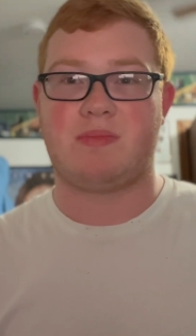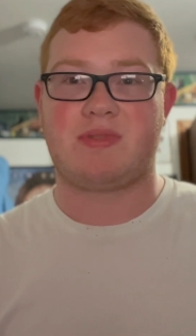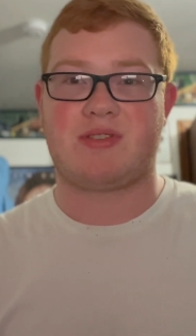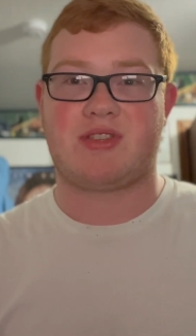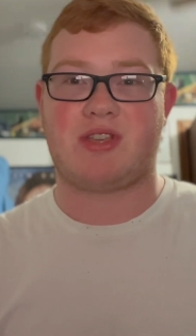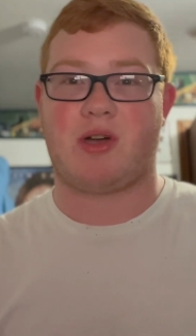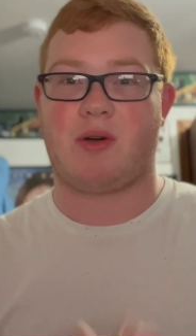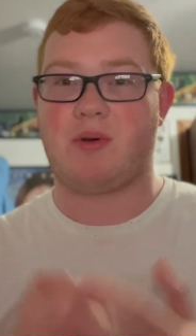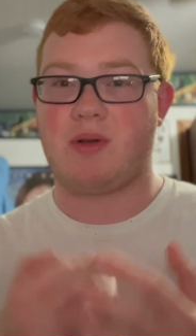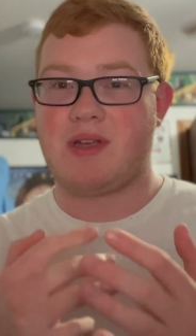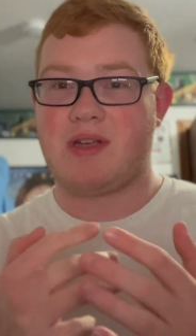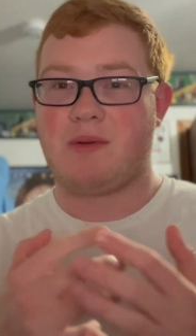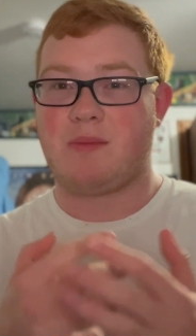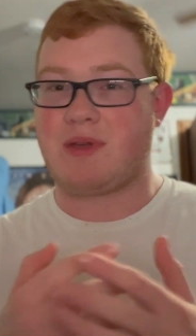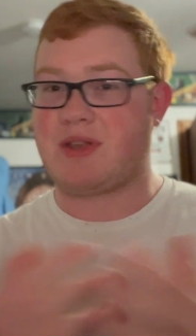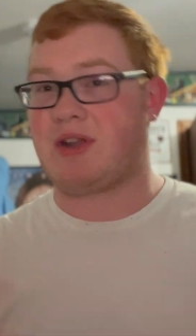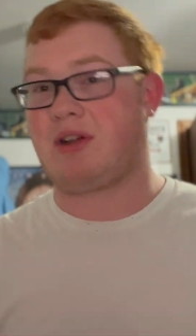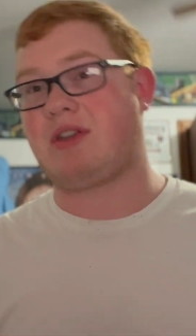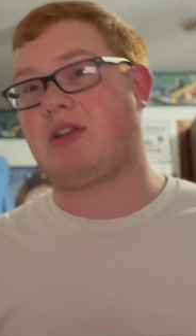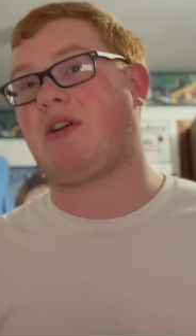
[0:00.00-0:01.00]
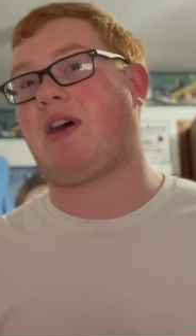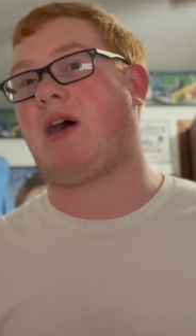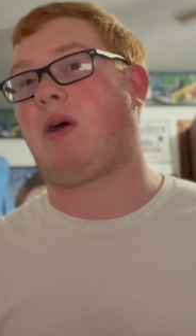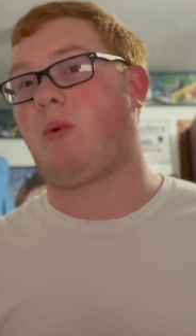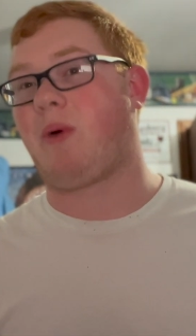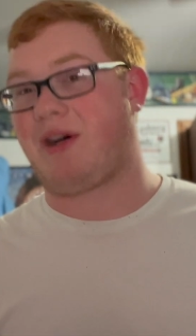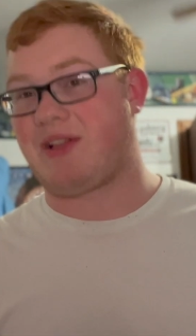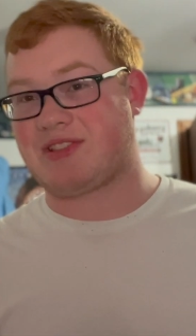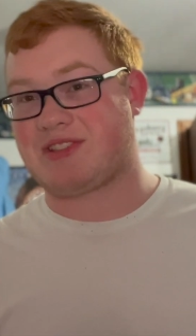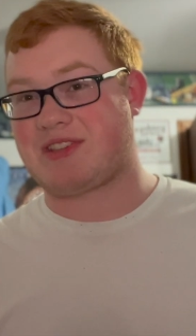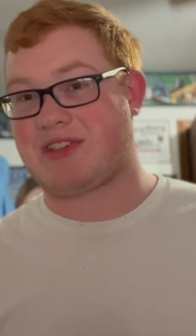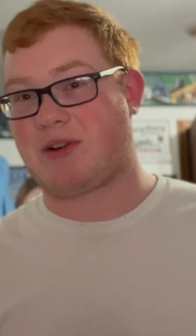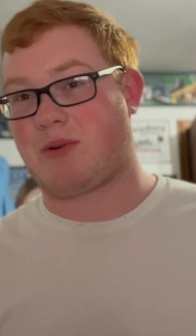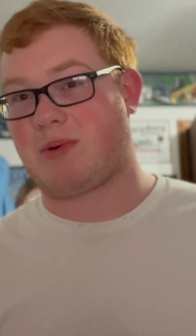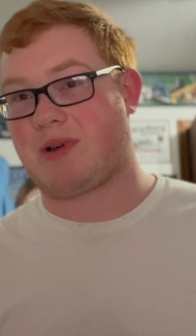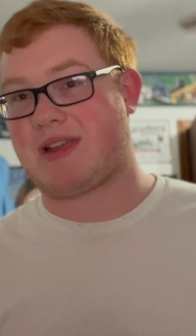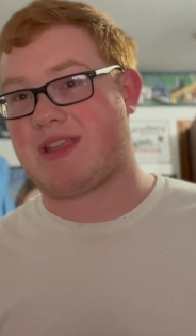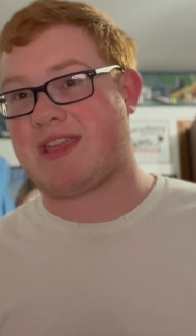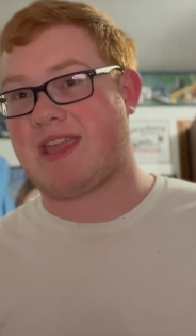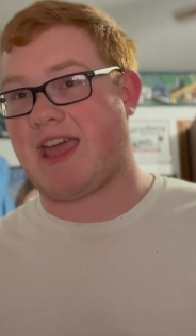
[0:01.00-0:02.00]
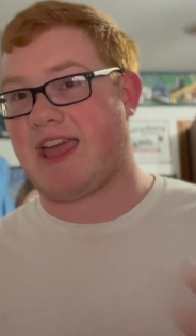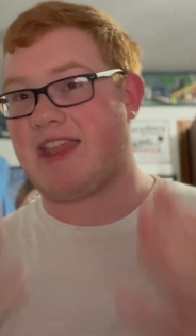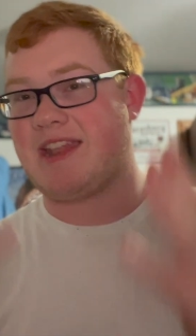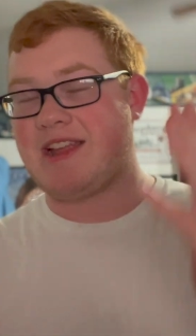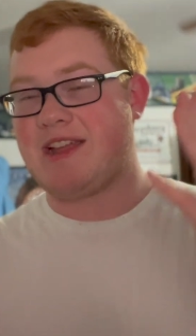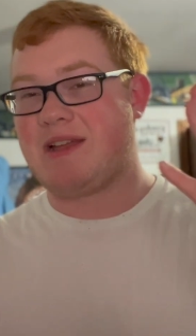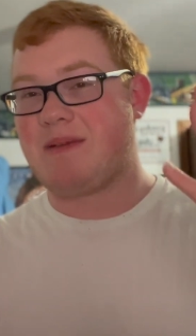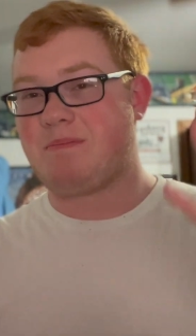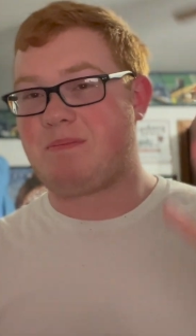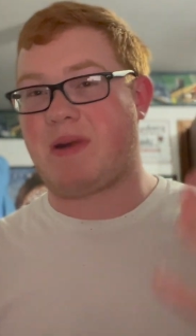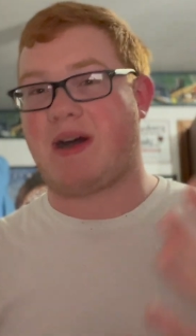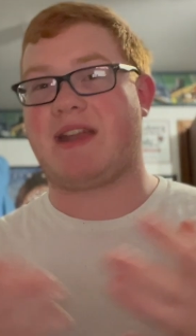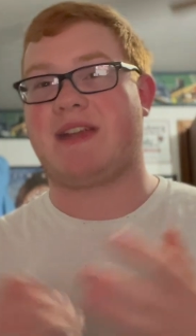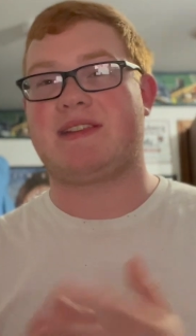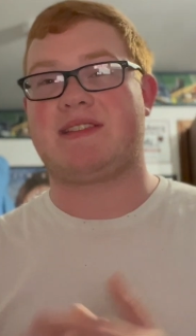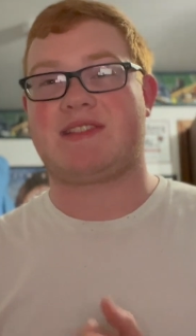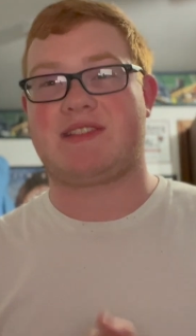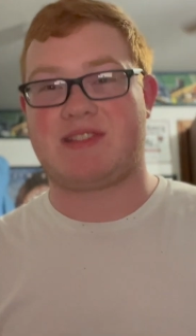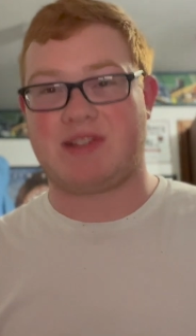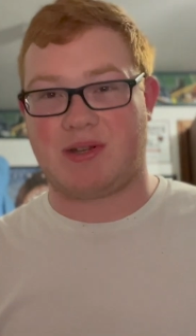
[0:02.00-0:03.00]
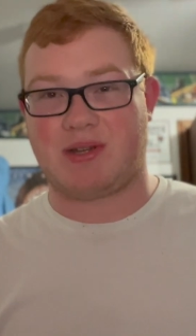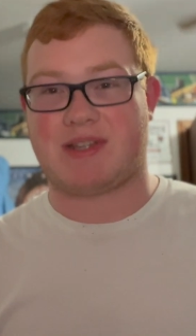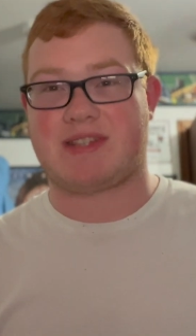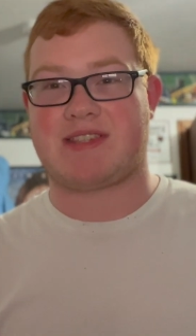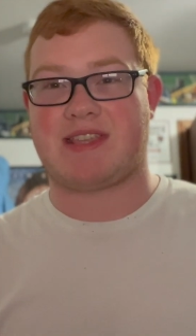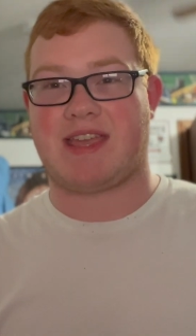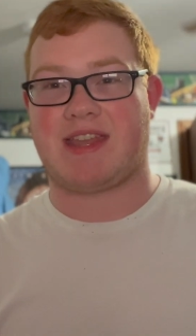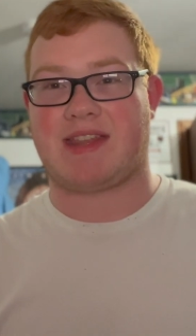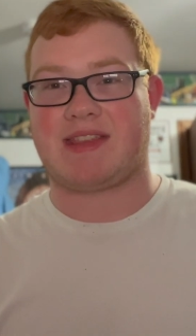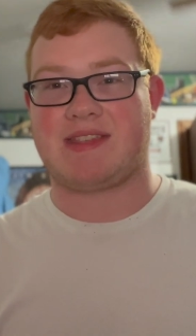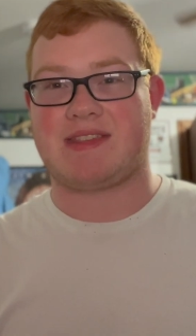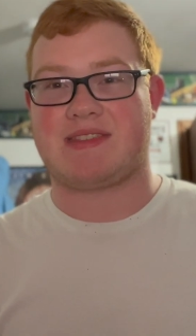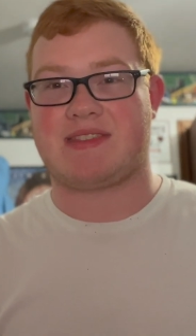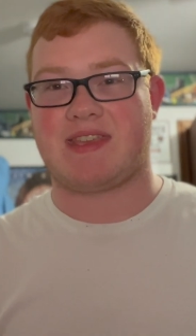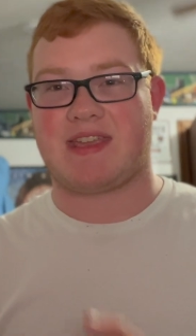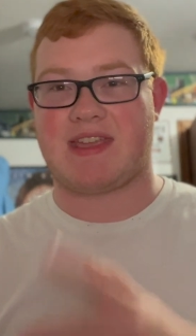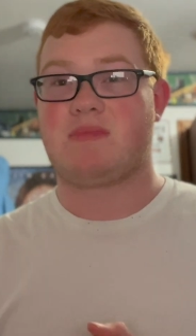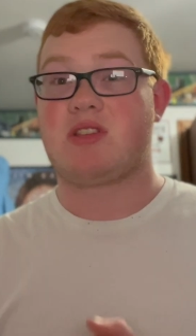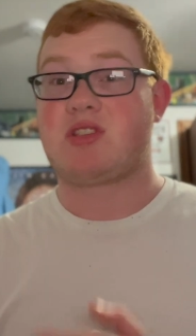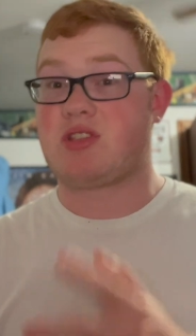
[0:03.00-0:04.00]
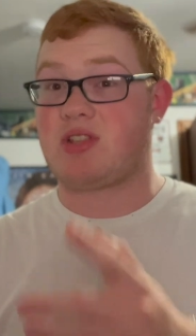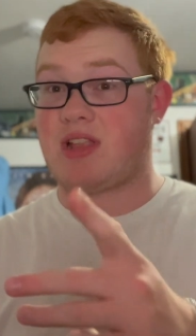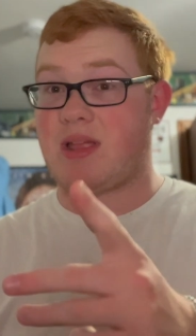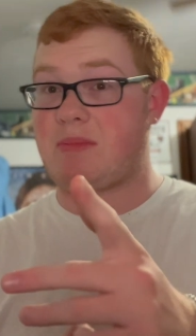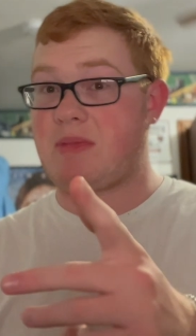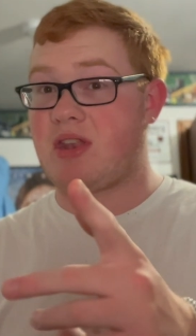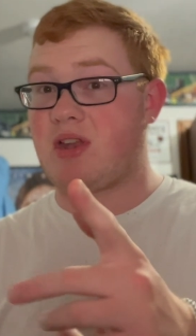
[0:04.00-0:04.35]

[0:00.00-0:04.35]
So we don't know how well it's gonna work yet, but it's still exciting to see. So let me